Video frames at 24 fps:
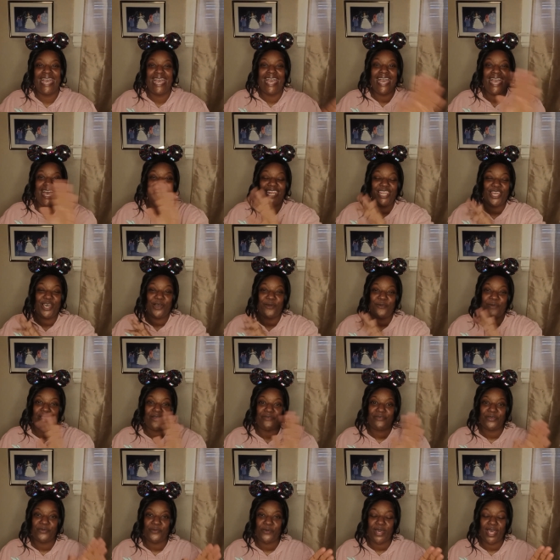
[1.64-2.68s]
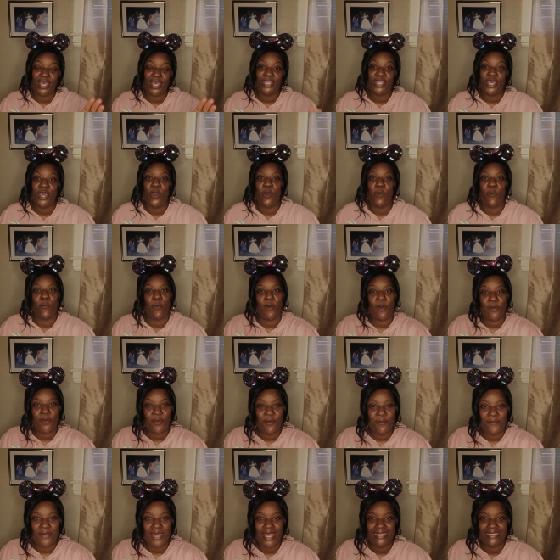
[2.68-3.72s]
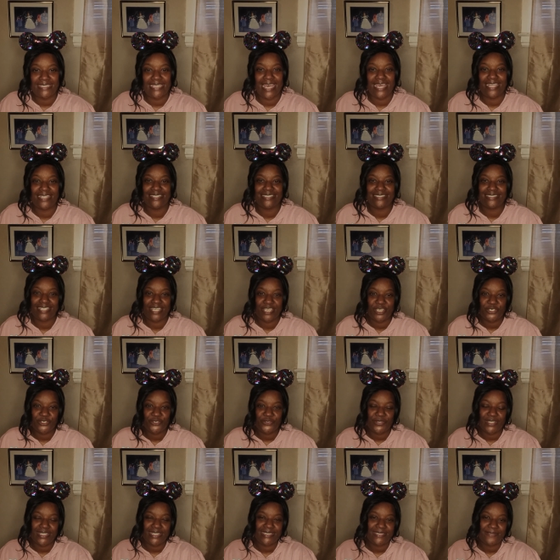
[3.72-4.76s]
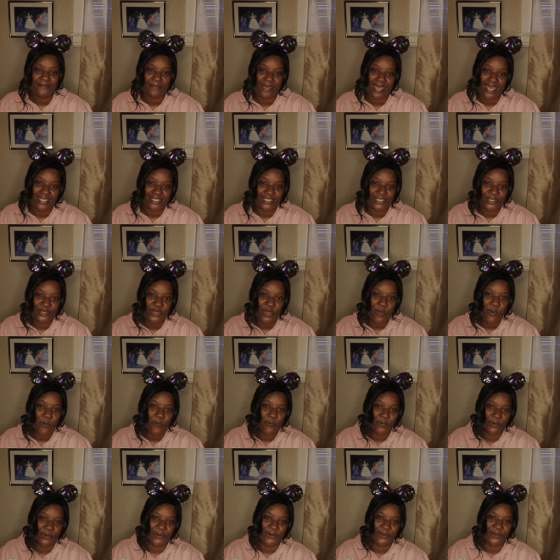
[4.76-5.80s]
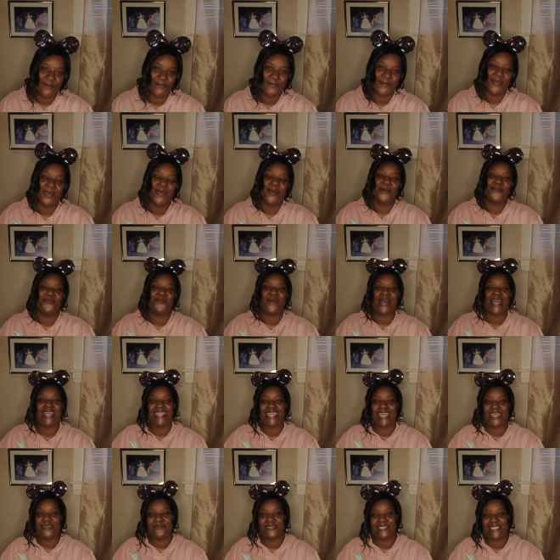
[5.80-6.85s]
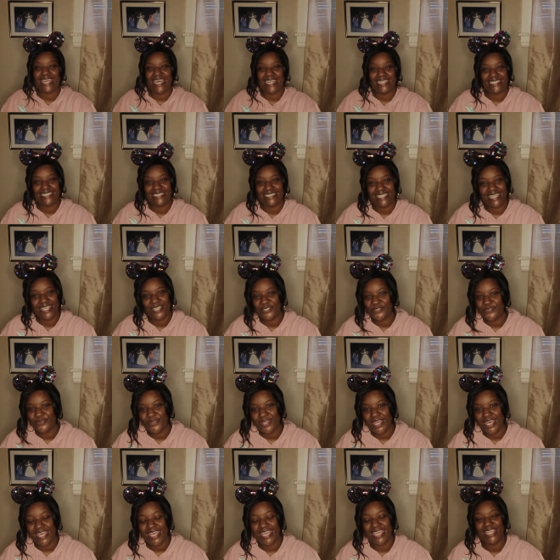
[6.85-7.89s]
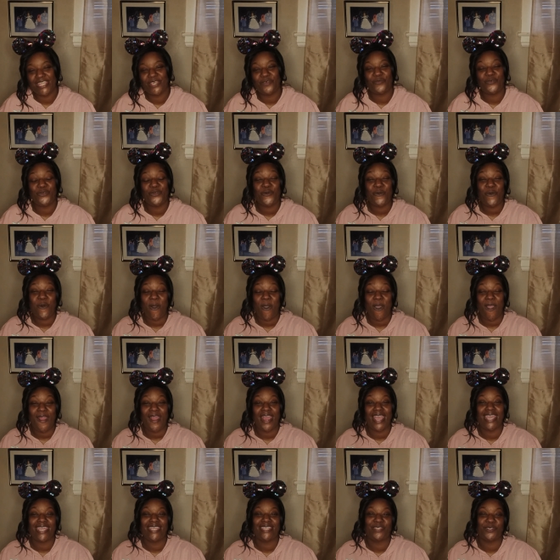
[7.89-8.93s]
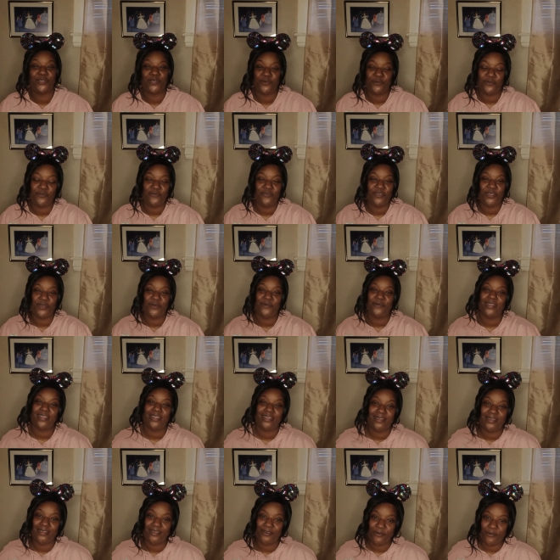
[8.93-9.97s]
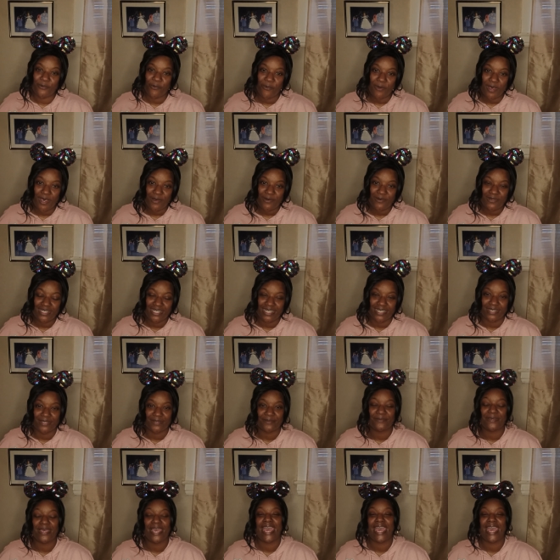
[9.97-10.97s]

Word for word: Hello everyone, welcome back to Alexandria's Magical World. My name is Alexandria and if you are a new viewer, welcome.